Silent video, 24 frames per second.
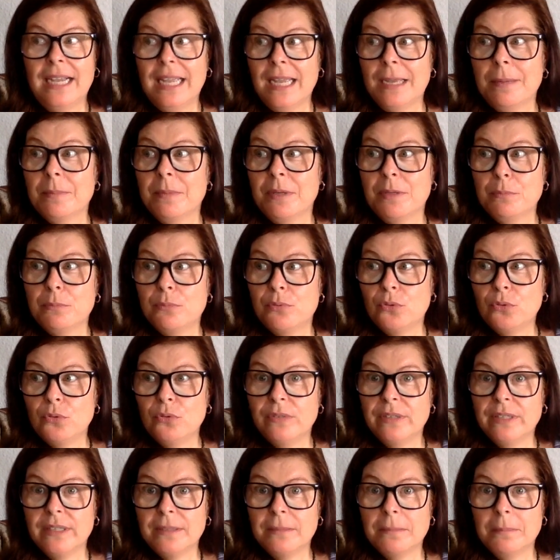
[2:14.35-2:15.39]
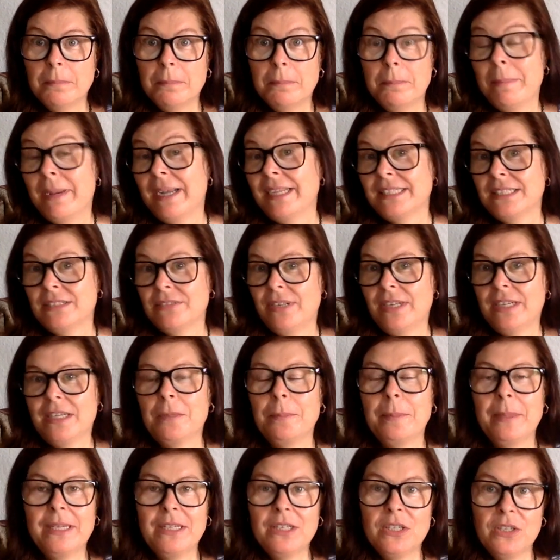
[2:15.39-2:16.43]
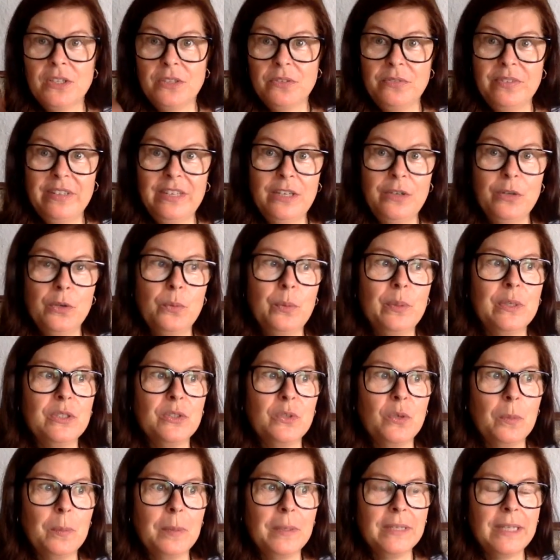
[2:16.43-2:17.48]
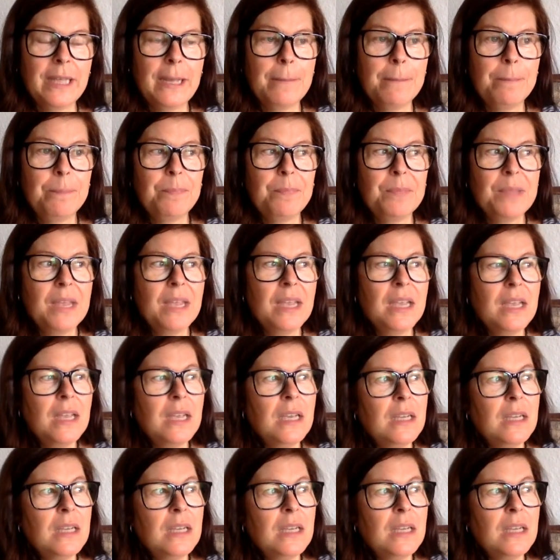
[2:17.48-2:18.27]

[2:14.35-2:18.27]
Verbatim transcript: I am improving massively. I can make another video where I talk about that.